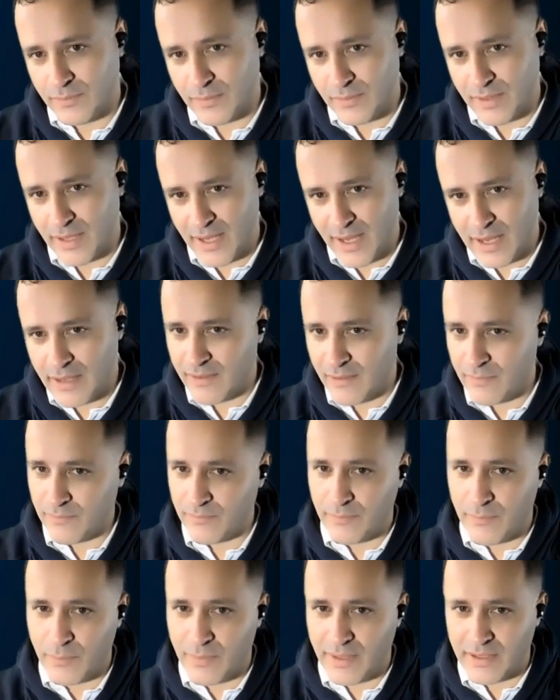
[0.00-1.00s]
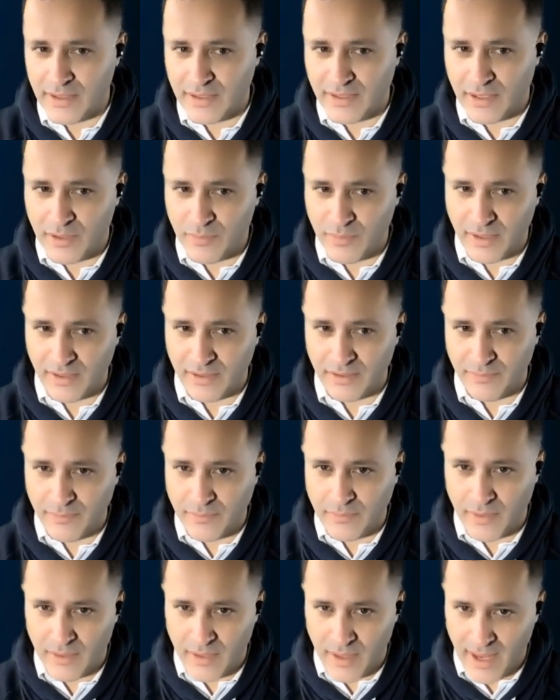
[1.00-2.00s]
Then I repeat the sequence.
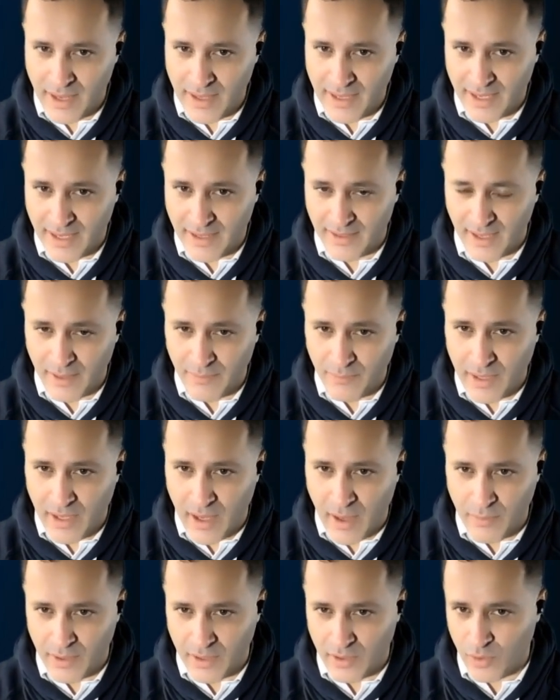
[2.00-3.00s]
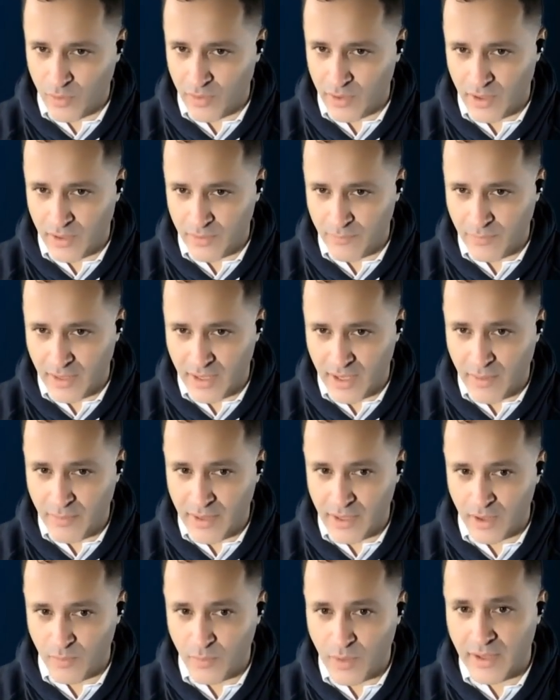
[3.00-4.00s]
A lead can become a donor,
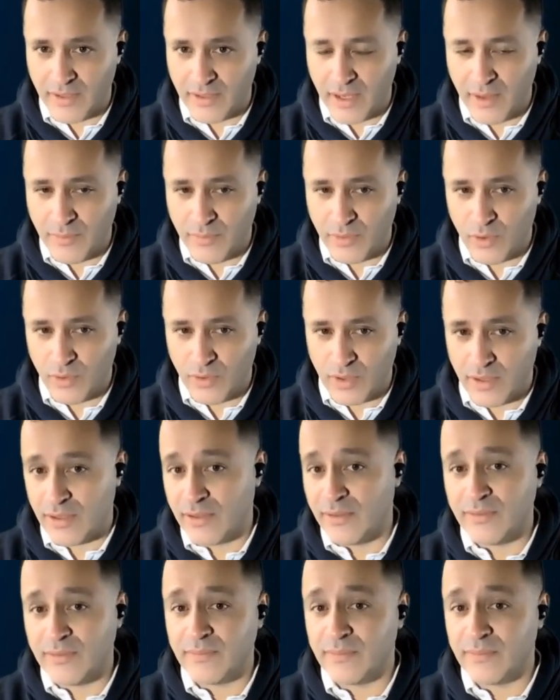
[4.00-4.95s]
becoming a one-time donor.